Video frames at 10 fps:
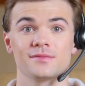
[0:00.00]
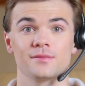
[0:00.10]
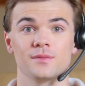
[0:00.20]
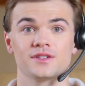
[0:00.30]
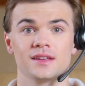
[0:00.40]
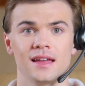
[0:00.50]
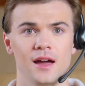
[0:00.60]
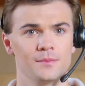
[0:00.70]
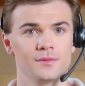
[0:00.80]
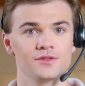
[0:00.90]
which can
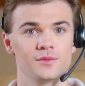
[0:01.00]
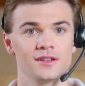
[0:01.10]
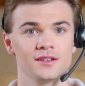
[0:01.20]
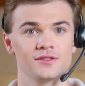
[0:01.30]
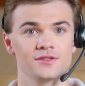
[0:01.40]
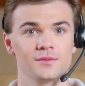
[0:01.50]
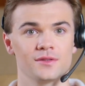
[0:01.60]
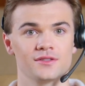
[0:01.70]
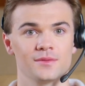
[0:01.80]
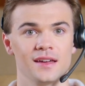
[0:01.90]
help persuade
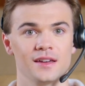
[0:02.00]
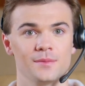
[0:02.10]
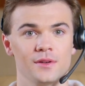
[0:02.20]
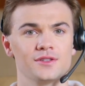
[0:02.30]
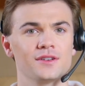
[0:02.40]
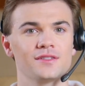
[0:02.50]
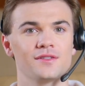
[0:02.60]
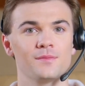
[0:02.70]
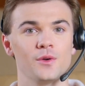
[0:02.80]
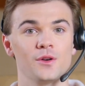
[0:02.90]
consumers to make a
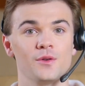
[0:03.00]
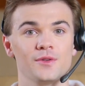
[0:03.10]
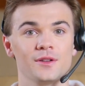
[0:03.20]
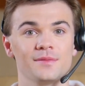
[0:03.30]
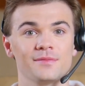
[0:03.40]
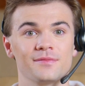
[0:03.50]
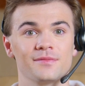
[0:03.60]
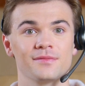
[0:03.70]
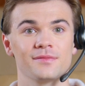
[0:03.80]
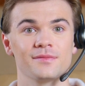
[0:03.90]
purchase. Moreover,
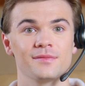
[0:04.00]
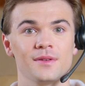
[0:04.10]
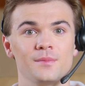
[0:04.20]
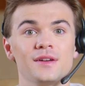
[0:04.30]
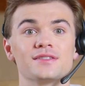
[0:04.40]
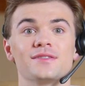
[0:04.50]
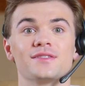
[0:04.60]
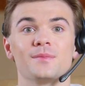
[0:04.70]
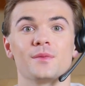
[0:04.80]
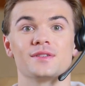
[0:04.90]
the present
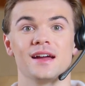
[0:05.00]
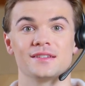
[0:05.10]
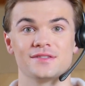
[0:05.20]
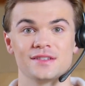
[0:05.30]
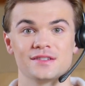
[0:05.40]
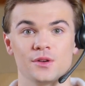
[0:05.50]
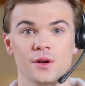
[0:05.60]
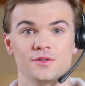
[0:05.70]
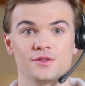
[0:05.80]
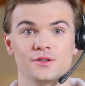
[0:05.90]
simple tense is
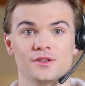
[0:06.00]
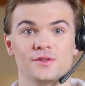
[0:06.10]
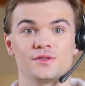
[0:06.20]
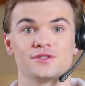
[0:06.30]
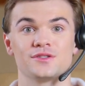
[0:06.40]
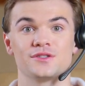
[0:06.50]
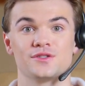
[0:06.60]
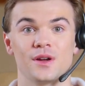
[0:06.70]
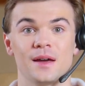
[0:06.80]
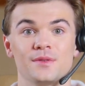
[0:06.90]
also used to
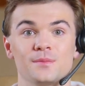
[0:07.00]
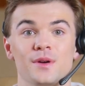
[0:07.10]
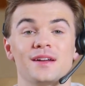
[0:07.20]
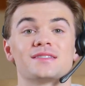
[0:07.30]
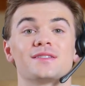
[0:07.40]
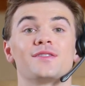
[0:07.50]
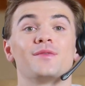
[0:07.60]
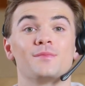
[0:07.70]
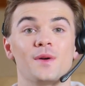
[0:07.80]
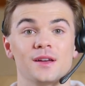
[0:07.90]
describe the prices
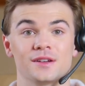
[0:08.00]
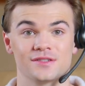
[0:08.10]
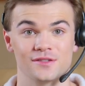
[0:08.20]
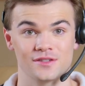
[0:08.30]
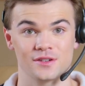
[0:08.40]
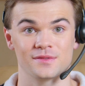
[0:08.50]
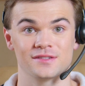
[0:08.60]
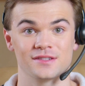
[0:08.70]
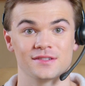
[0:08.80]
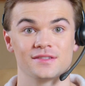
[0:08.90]
of products and
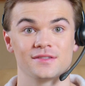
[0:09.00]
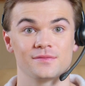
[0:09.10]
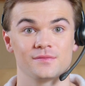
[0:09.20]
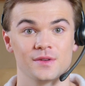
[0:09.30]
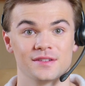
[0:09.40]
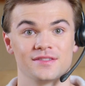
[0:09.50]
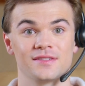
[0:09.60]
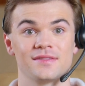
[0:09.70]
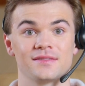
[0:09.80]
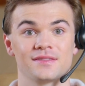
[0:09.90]
services. For
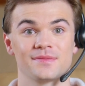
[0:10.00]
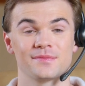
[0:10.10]
instance,